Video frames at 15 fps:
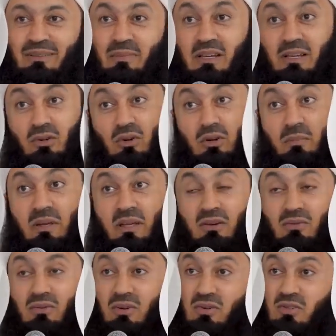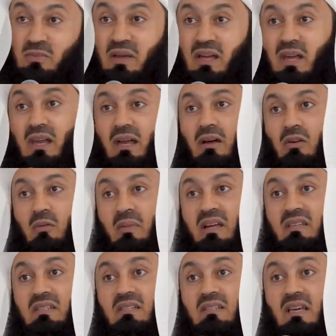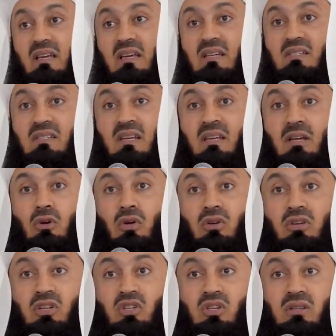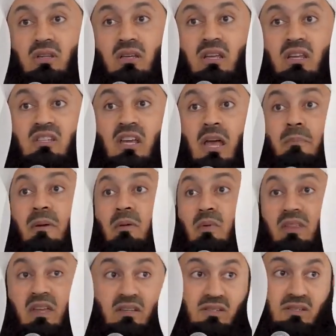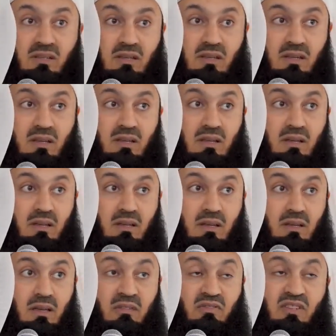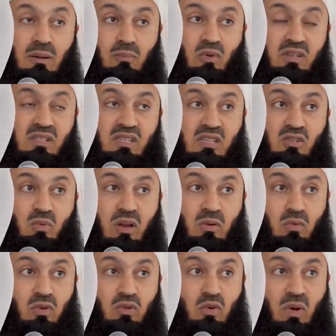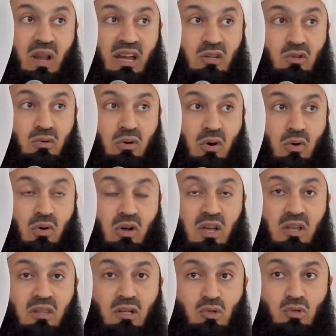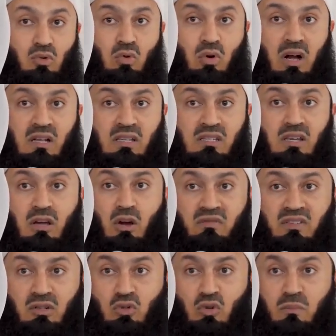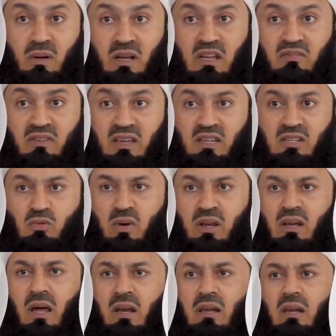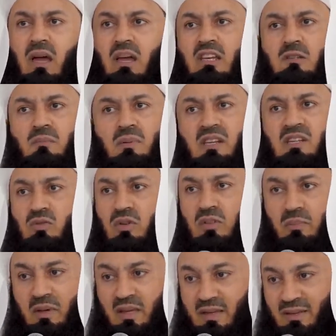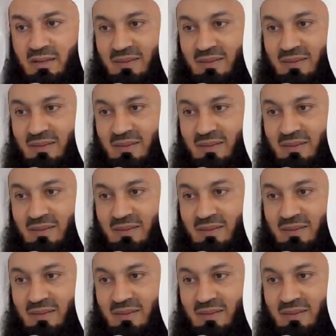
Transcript: but it could be, who knows. May Allah Almighty take us in a condition that He's happy with us. If someone says, when would you like to go? The true answer of a true believer is, when Allah is pleased with me.